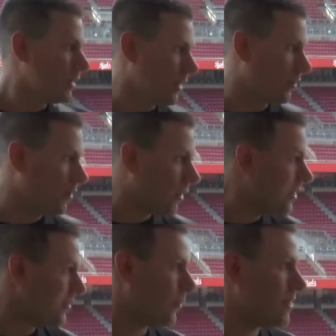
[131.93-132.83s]
going
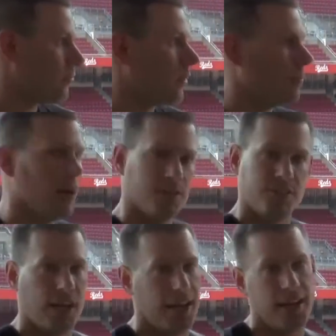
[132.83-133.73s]
on 24 months,
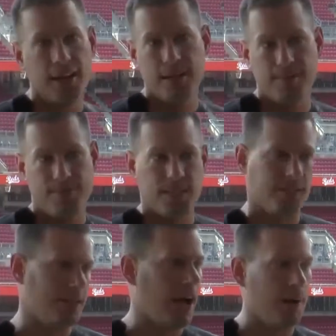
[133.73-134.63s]
that this
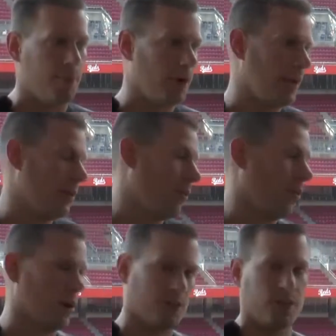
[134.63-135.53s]
is hybrid
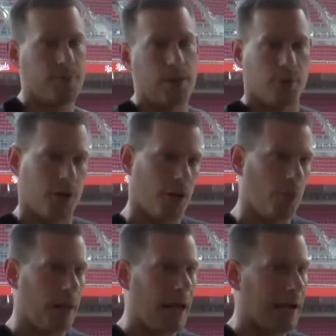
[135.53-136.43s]
or someday we're going to go
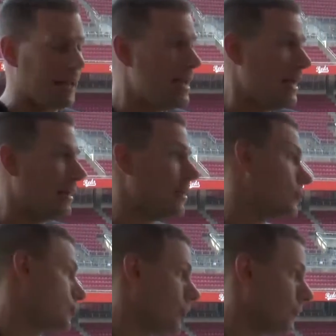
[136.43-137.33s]
back. And
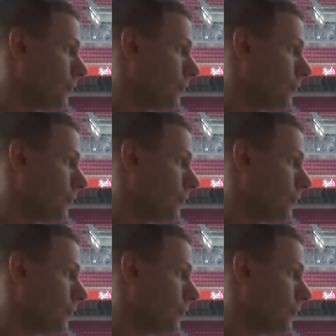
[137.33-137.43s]
that's true